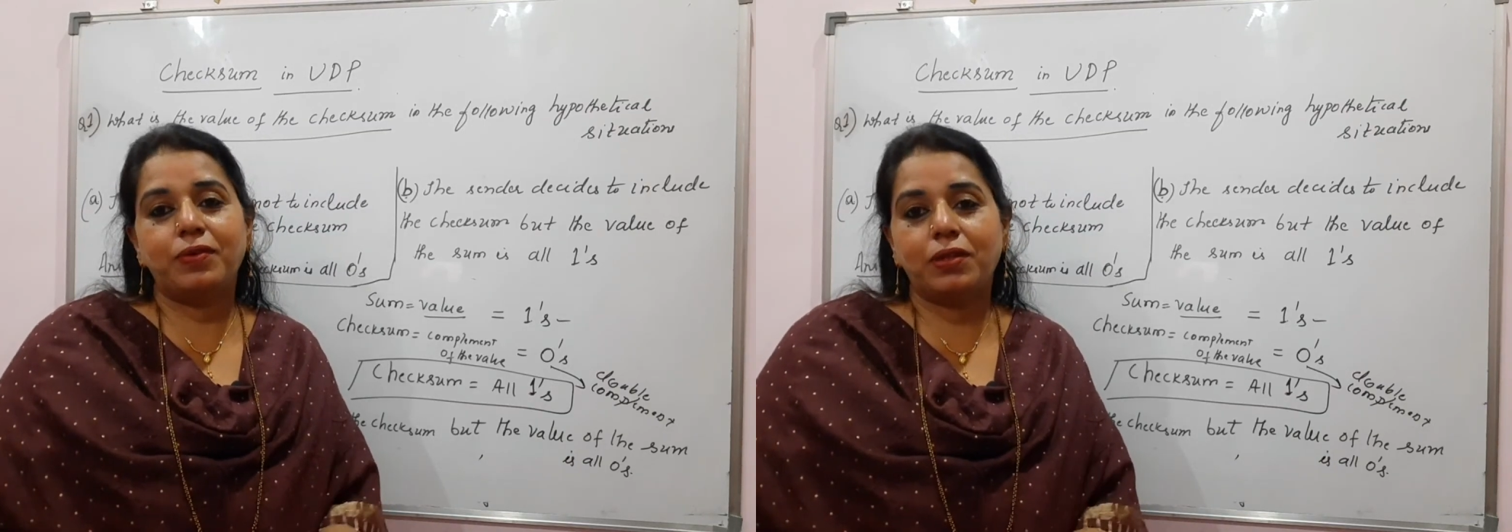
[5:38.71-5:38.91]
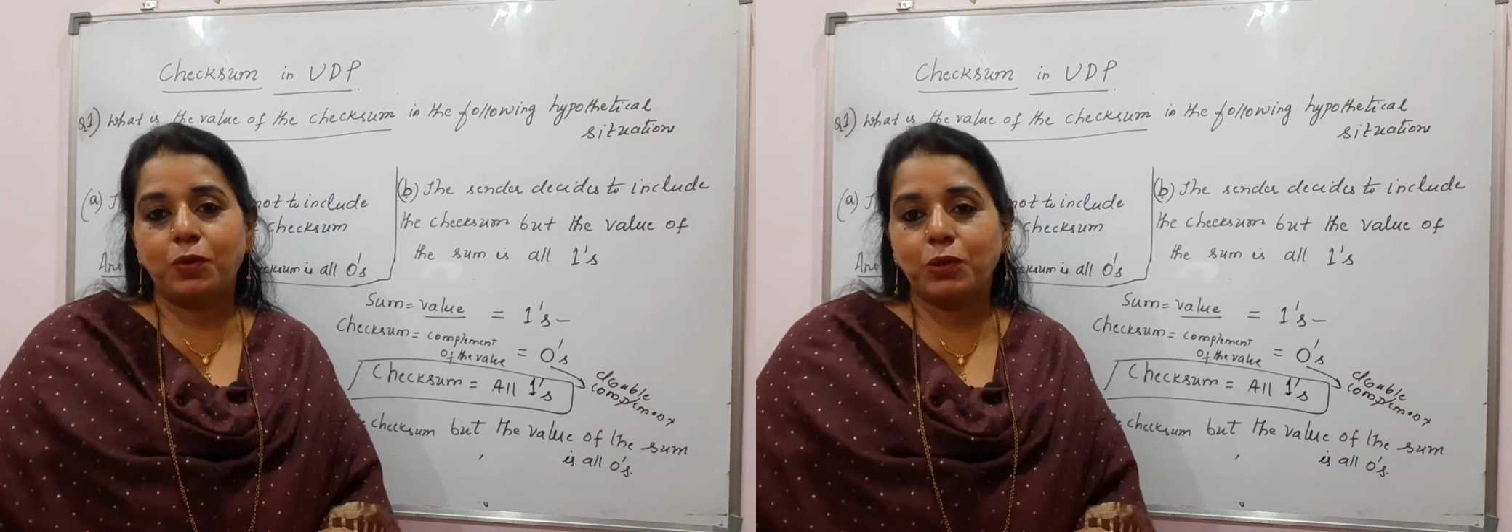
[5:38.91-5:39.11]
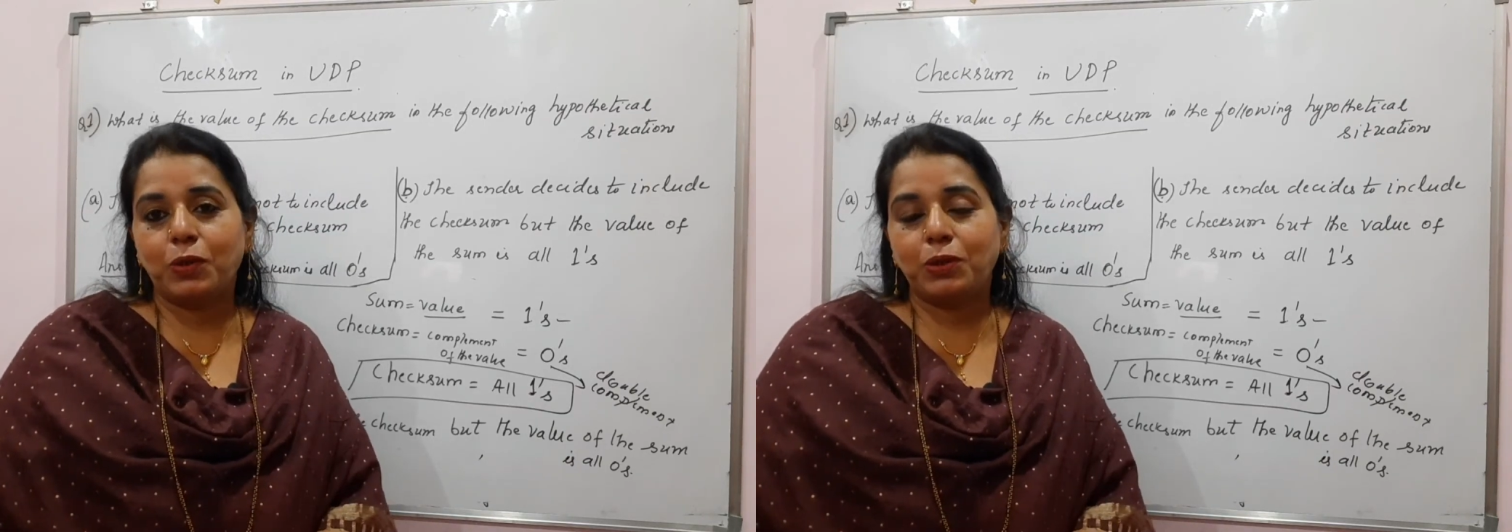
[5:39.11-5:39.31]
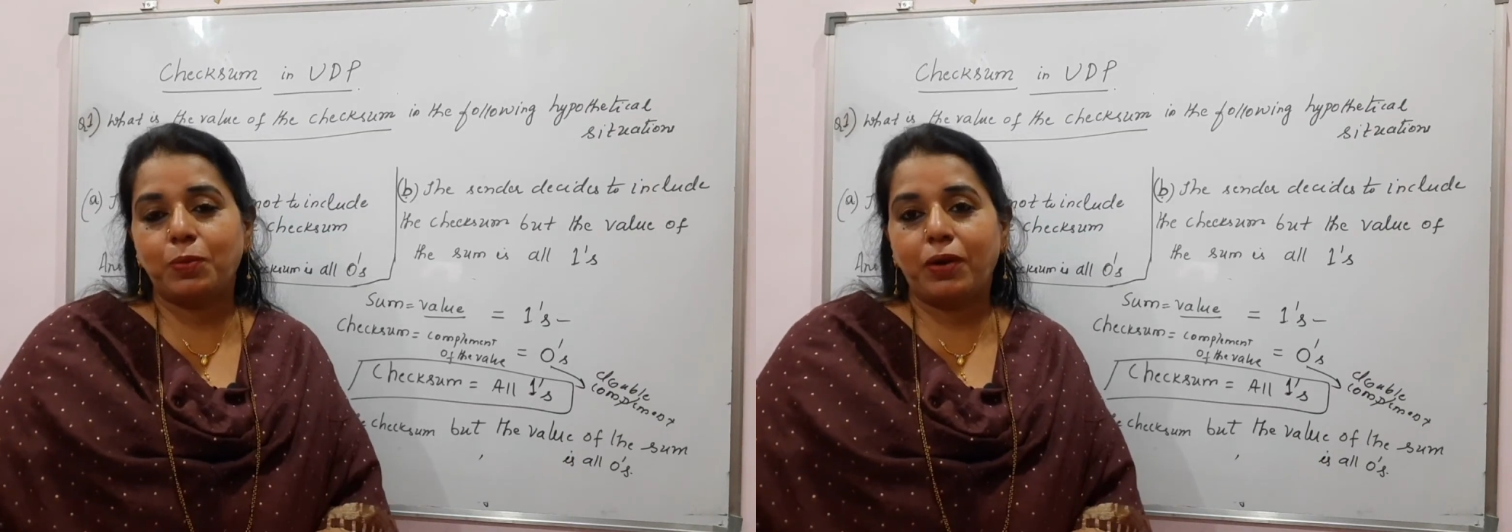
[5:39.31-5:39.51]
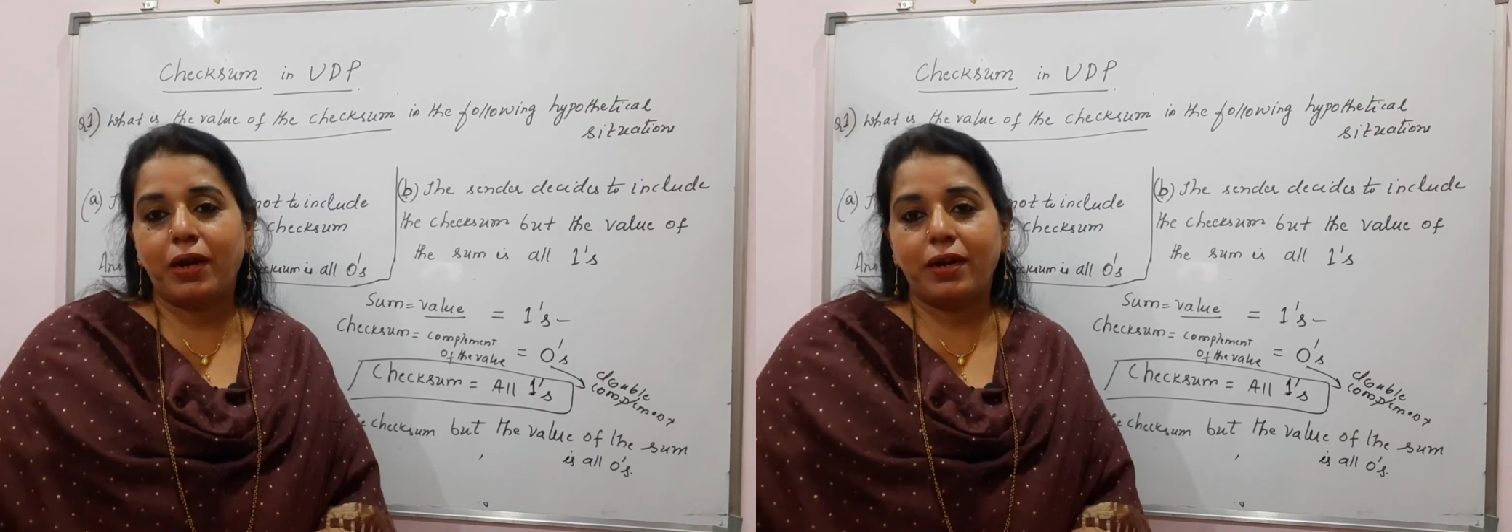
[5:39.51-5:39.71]
without source
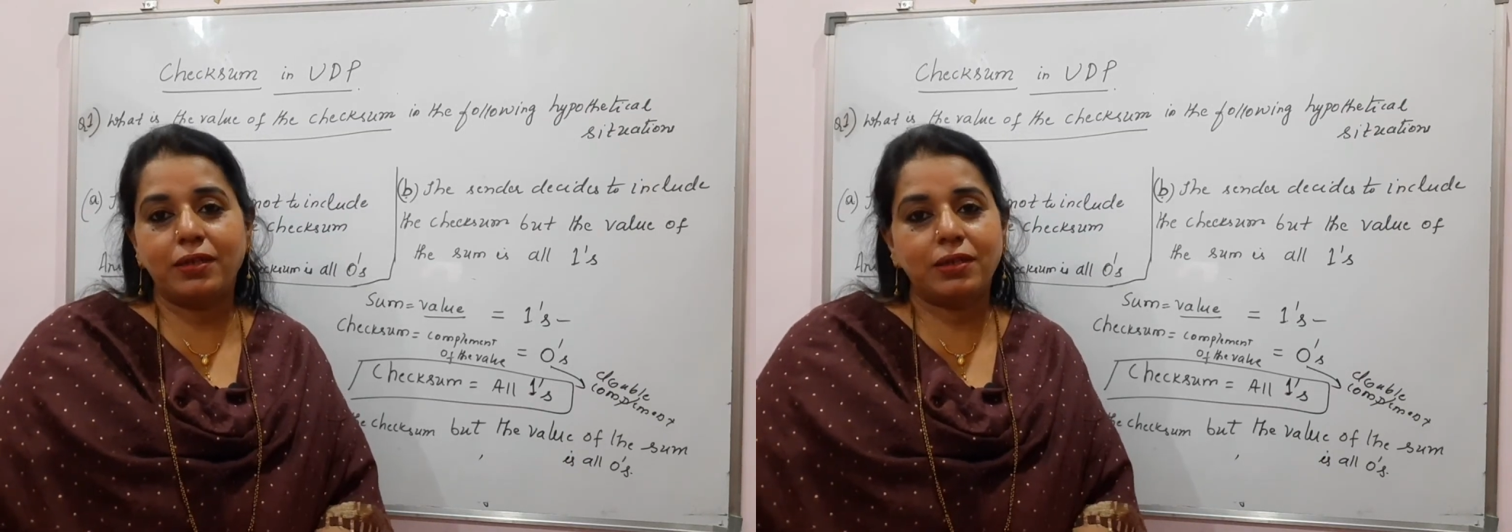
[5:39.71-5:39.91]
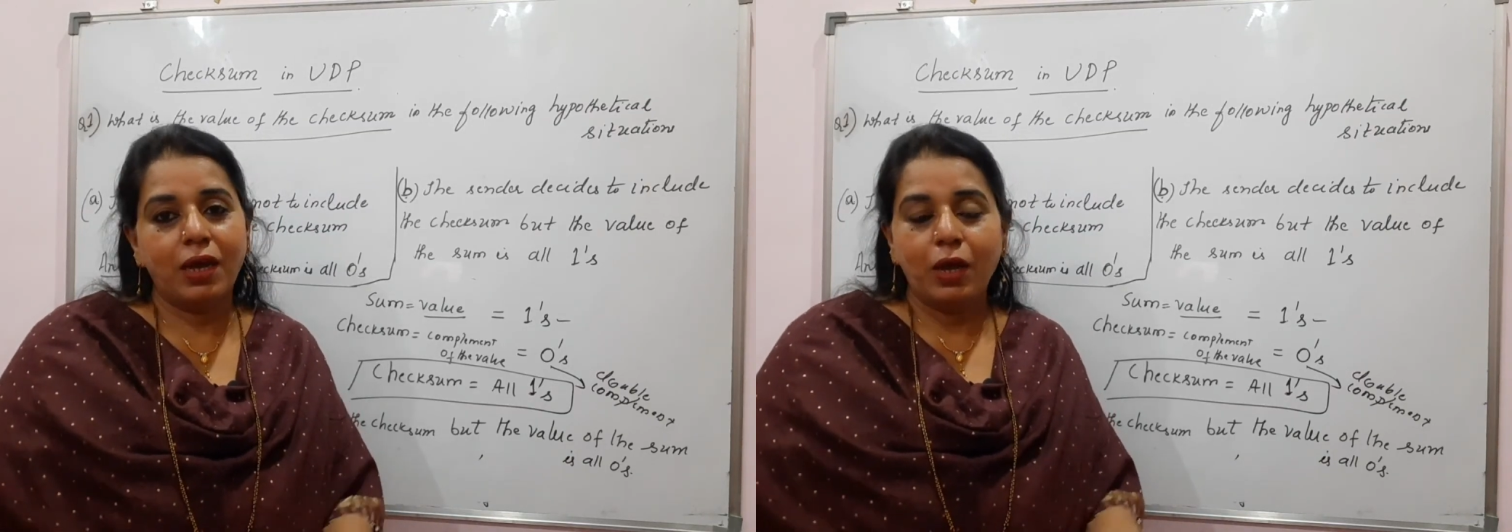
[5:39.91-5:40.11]
port address,